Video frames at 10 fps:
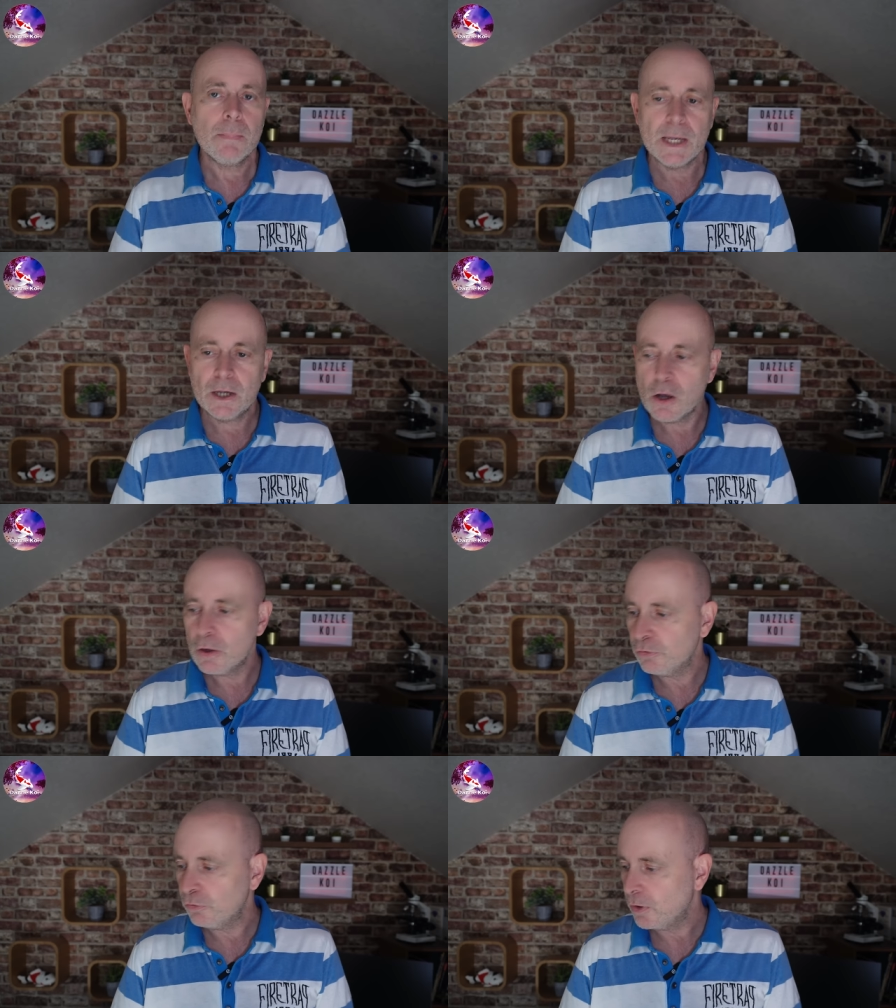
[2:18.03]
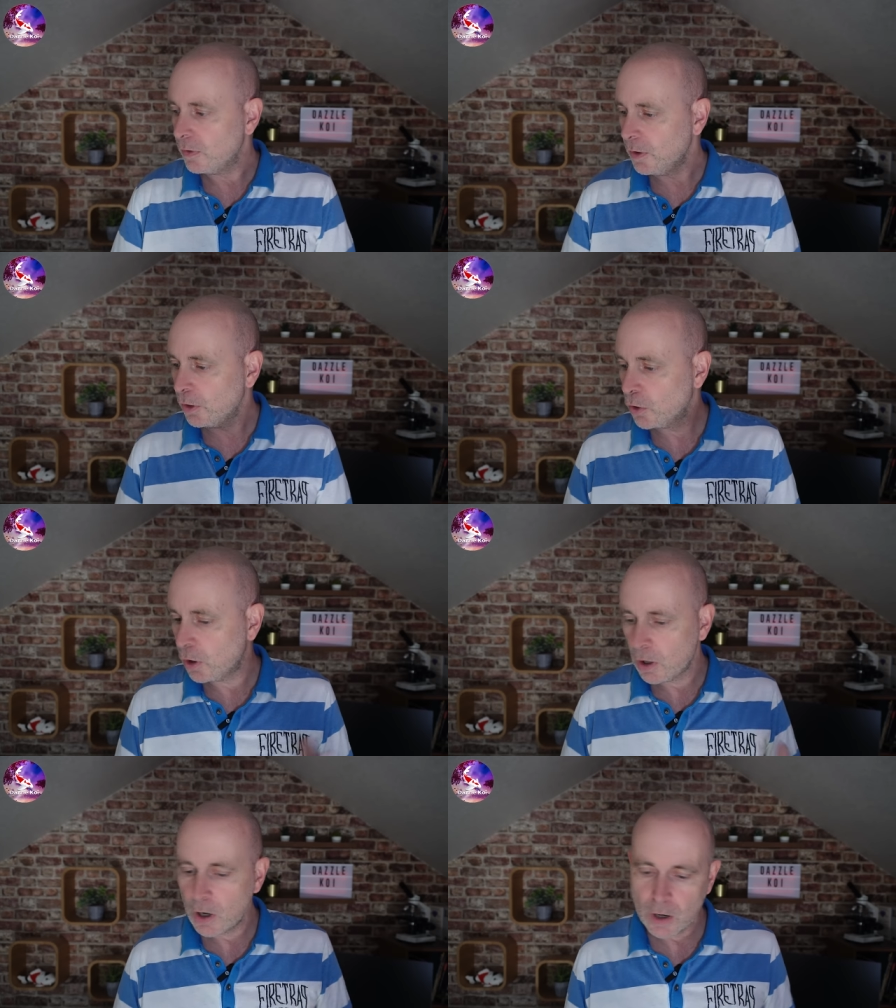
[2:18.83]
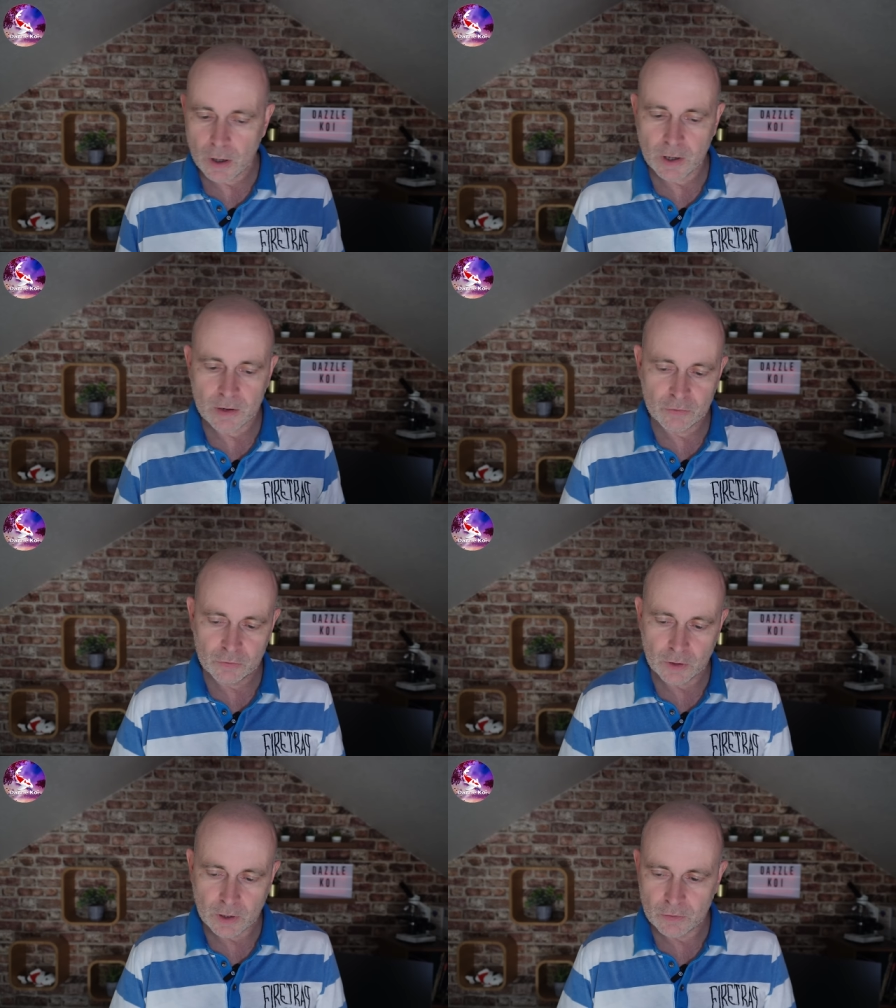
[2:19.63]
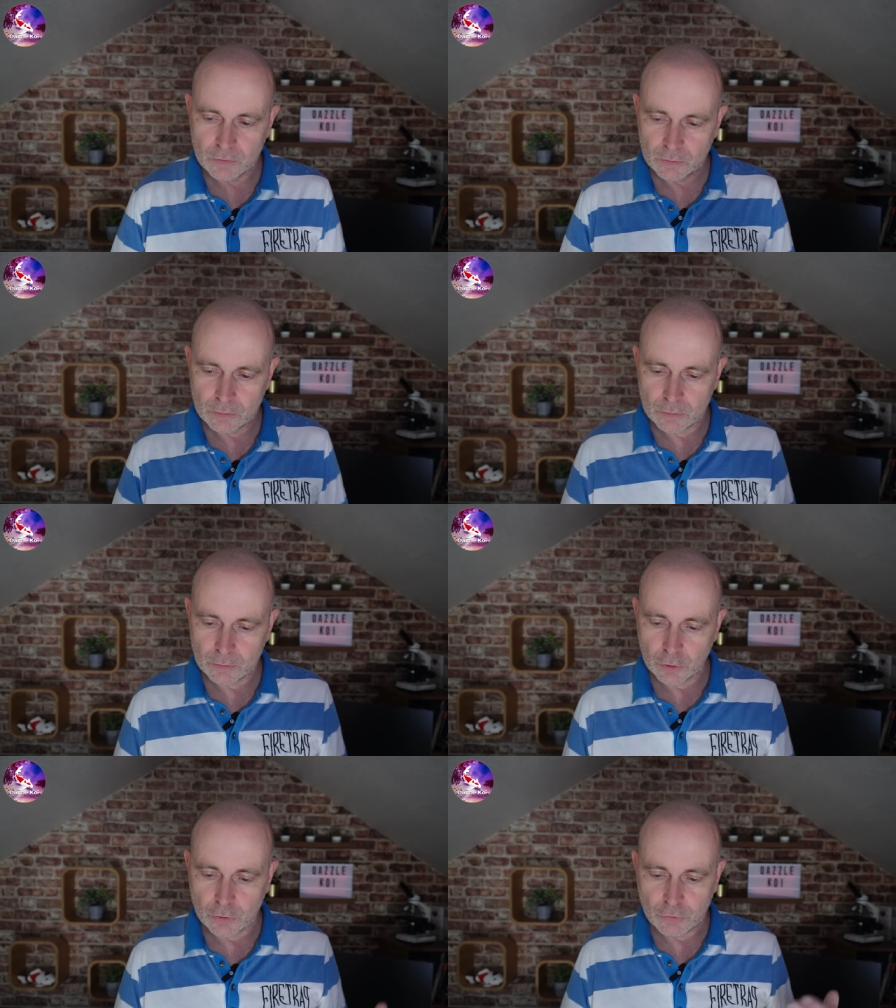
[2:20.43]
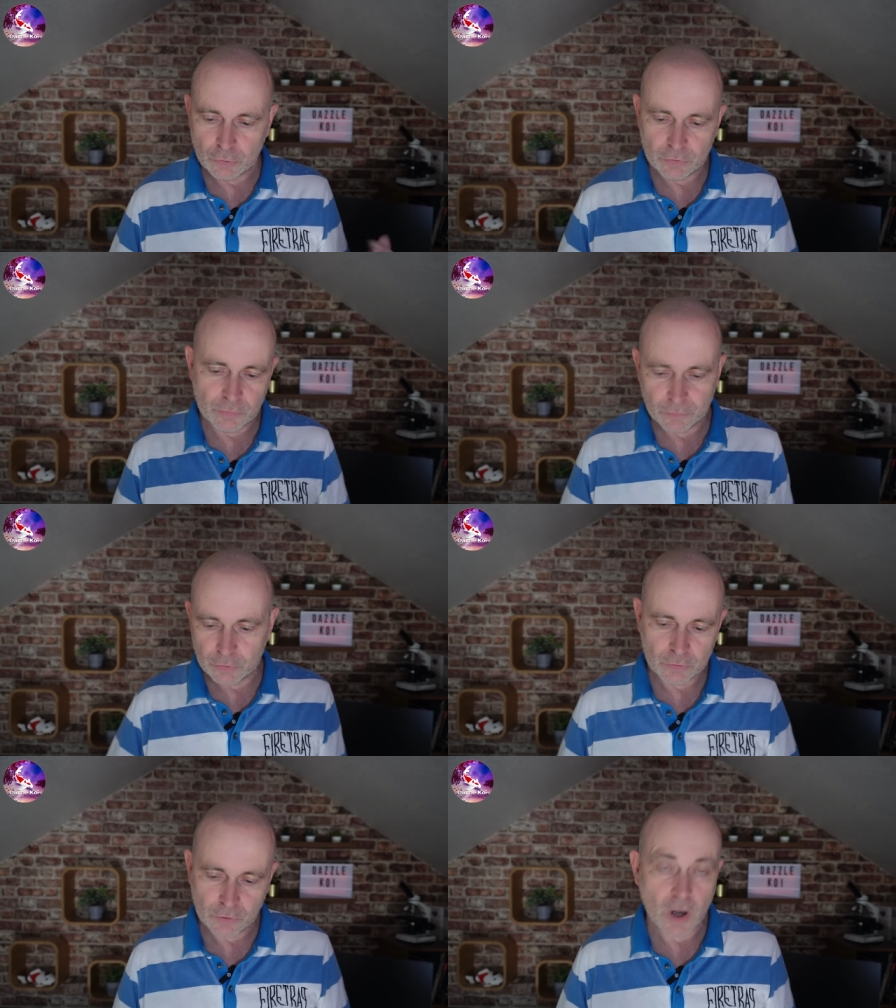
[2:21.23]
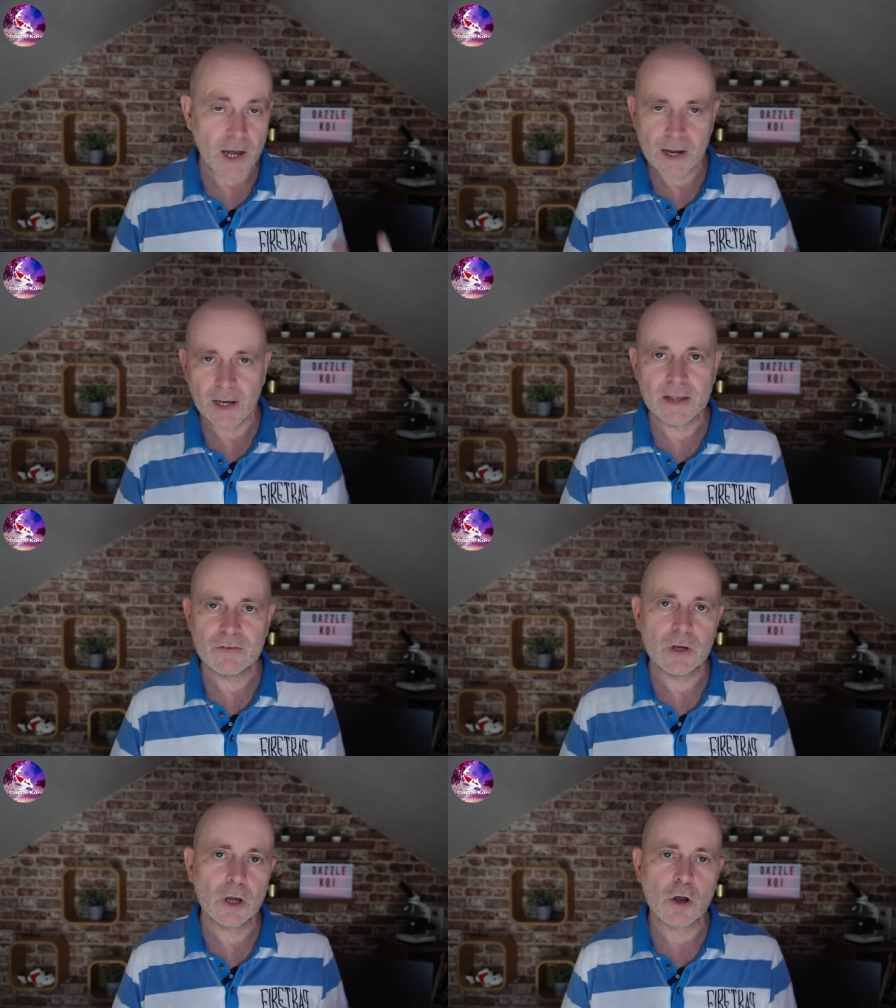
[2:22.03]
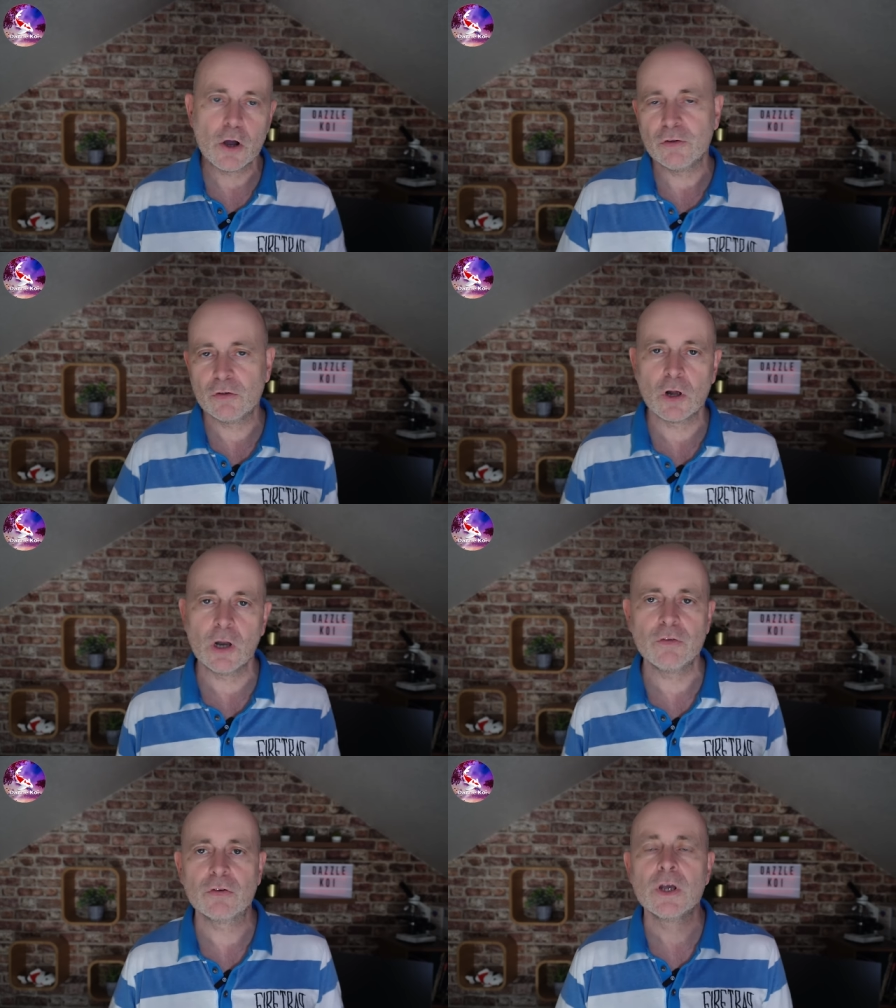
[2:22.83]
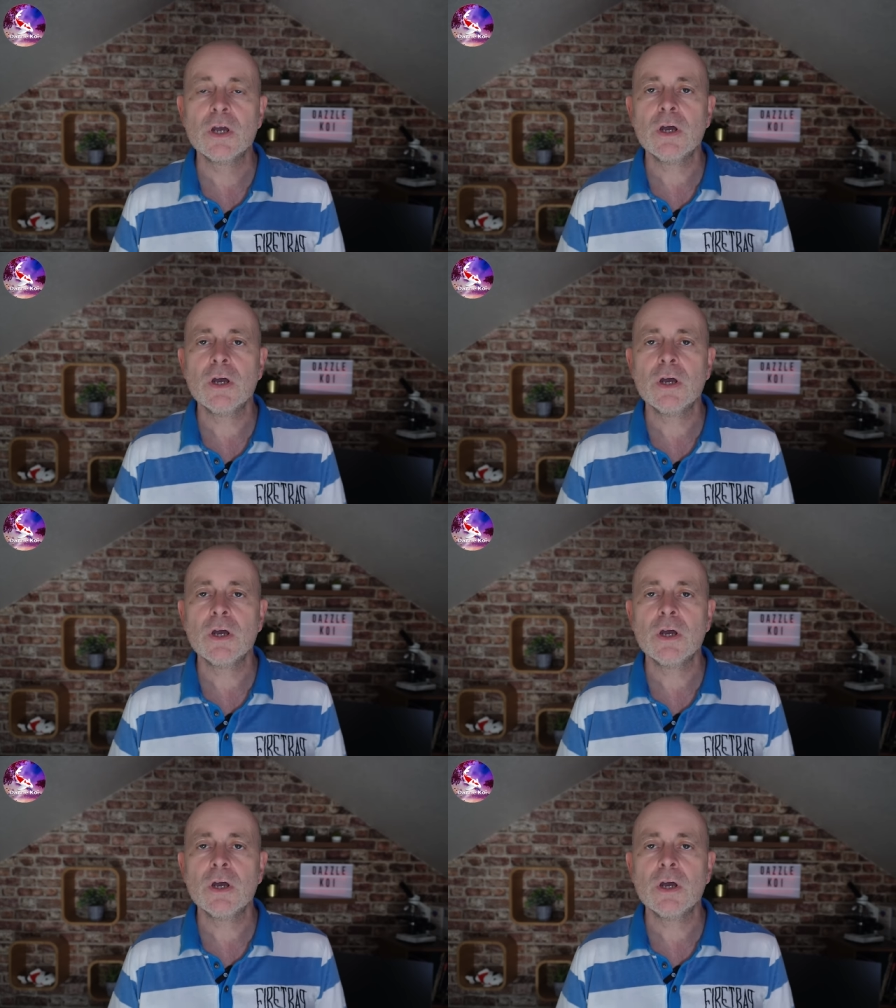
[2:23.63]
Because the colour is conducive to sort of highlighting a koi's colours,